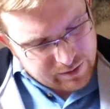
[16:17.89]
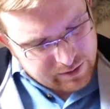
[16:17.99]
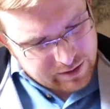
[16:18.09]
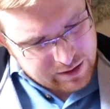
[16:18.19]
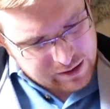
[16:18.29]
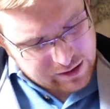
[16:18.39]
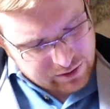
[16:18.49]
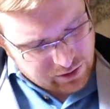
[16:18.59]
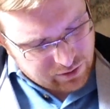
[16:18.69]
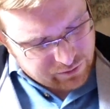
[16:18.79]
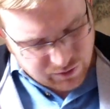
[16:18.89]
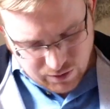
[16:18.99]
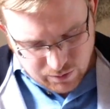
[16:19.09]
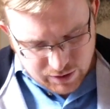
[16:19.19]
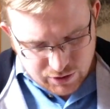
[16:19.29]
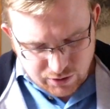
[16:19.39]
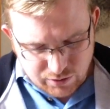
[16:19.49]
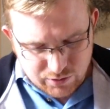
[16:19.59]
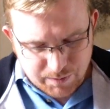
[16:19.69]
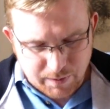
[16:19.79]
The disc has got a few
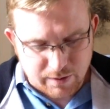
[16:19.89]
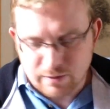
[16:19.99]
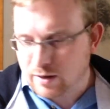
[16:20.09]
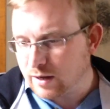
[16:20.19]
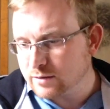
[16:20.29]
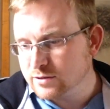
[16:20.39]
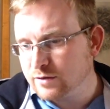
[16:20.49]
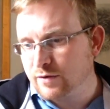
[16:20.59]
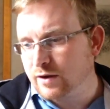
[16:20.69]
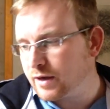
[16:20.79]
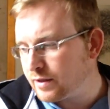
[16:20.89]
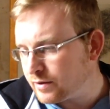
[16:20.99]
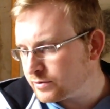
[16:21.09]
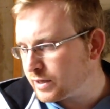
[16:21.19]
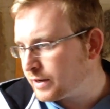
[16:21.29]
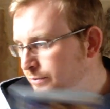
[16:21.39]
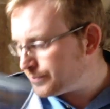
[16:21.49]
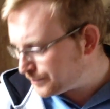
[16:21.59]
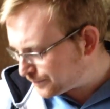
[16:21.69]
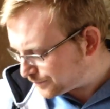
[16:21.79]
issues, but I'll see if I can get those out.
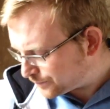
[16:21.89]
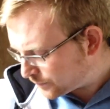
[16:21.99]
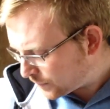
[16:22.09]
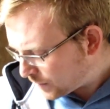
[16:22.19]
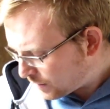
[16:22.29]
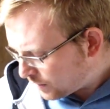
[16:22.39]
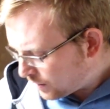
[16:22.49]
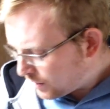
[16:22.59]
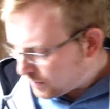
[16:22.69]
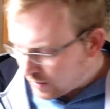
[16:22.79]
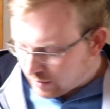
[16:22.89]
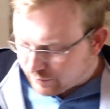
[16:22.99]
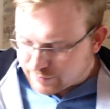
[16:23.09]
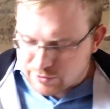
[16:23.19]
Then for